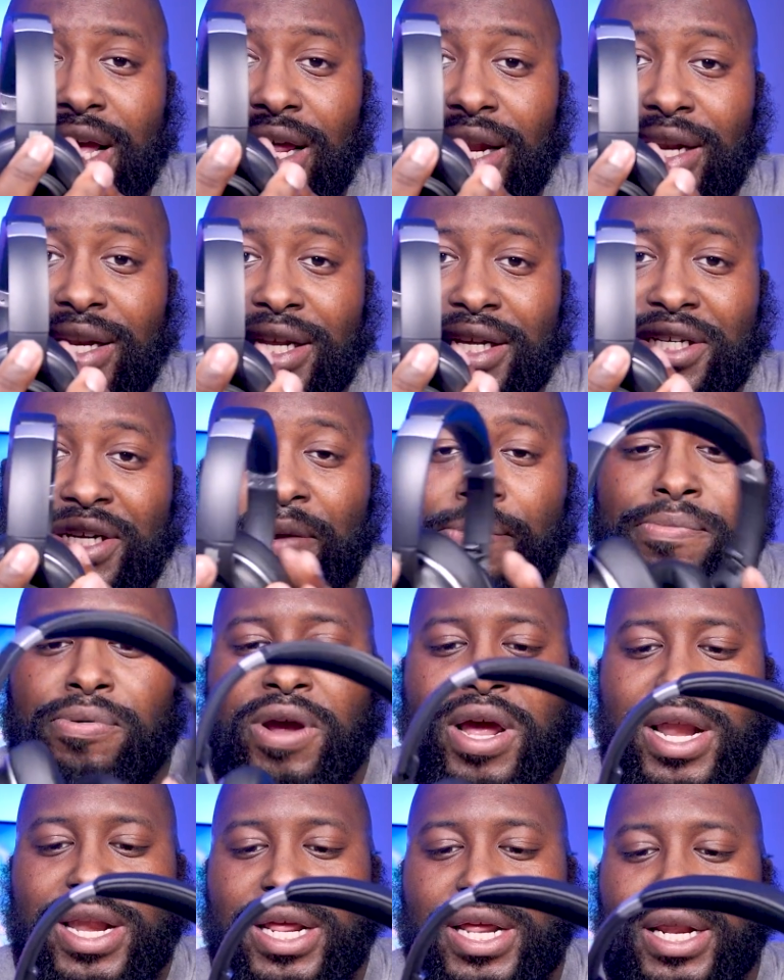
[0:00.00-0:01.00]
L edition
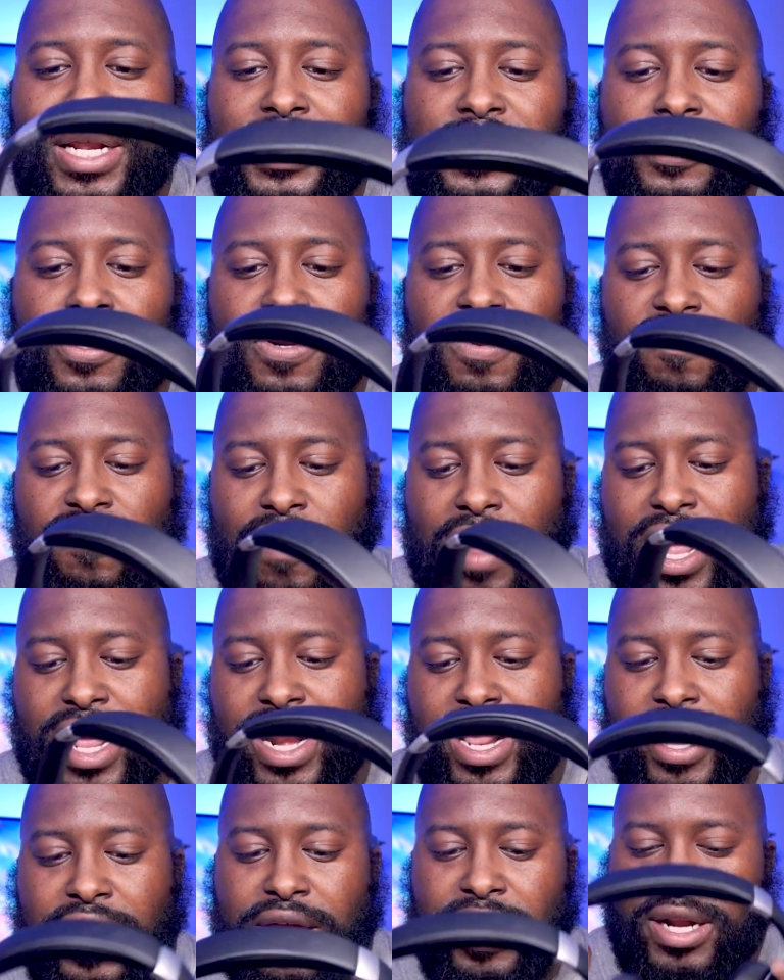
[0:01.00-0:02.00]
branding is on the
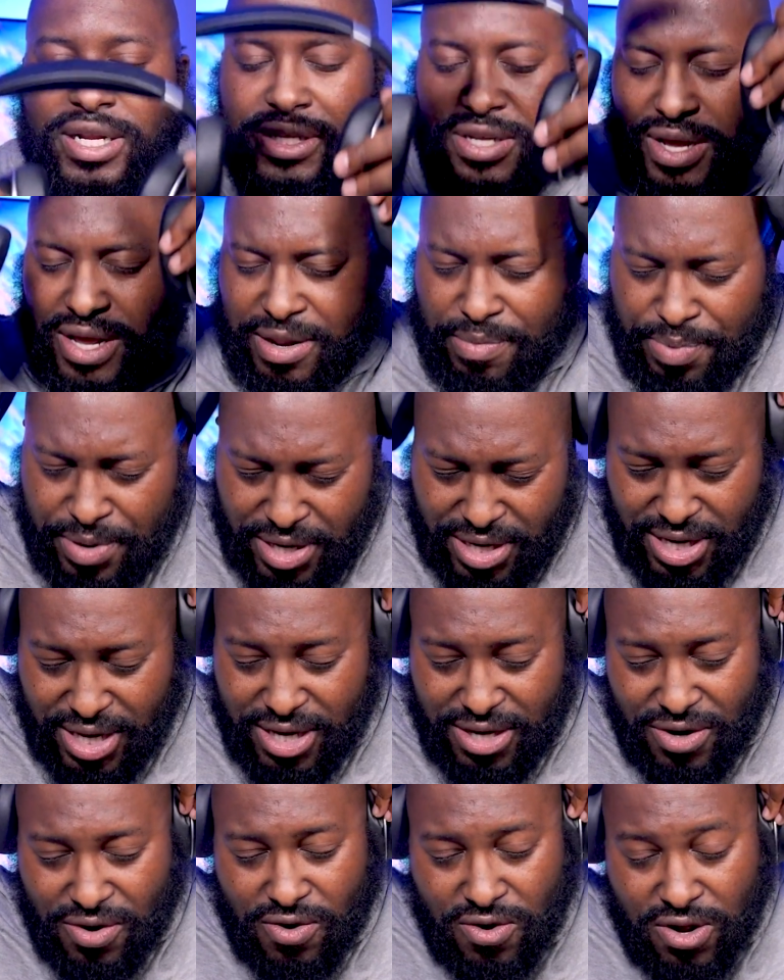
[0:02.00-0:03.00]
right ear. Let's go ahead and put
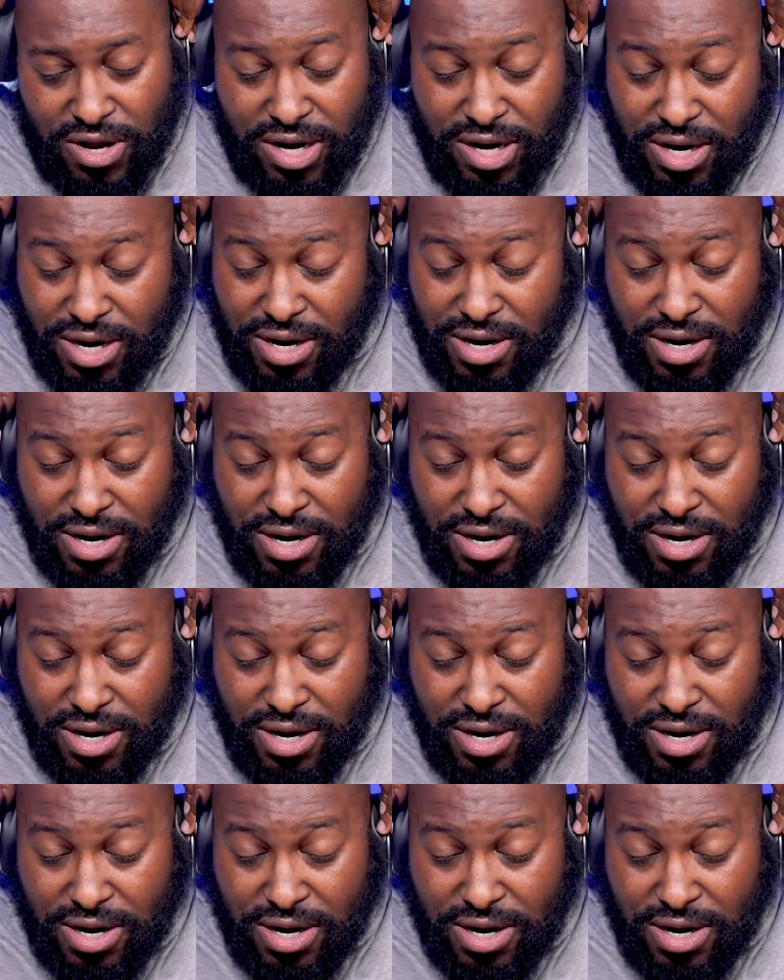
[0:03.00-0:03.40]
these on.